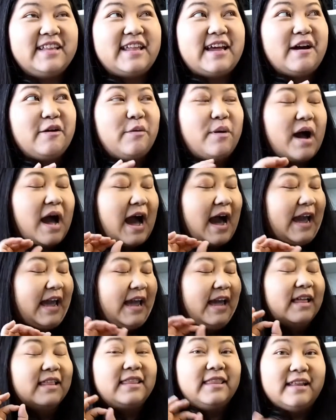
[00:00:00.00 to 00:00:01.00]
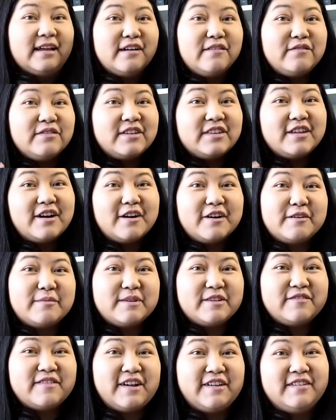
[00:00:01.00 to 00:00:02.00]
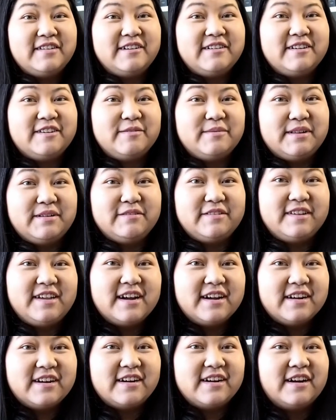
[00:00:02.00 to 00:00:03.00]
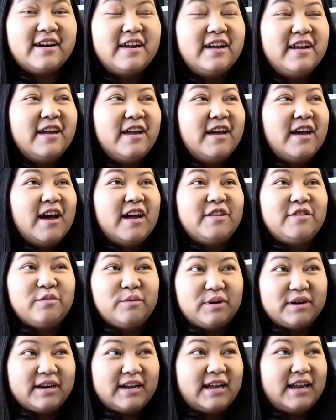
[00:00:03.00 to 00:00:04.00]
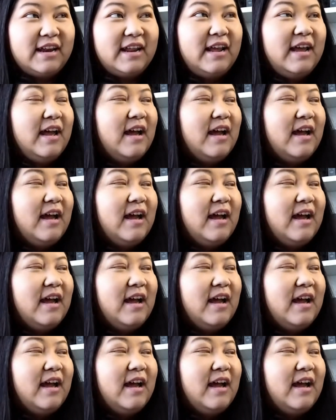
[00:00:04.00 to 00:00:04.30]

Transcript: Now, I loved the Artemis Fowl series when I was younger, adored it,